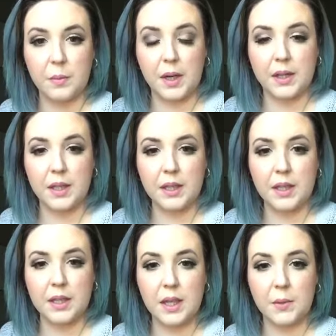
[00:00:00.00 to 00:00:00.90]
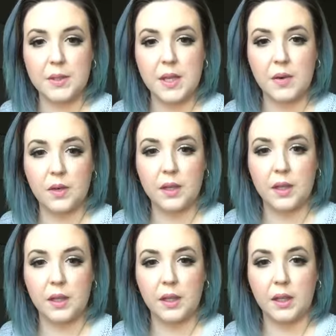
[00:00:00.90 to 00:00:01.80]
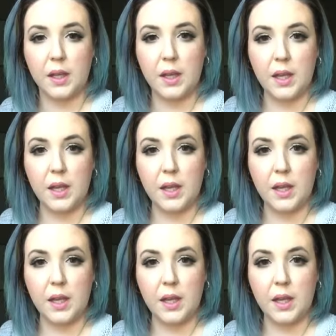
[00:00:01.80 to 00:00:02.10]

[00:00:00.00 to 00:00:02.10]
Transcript: But I think that that was everything.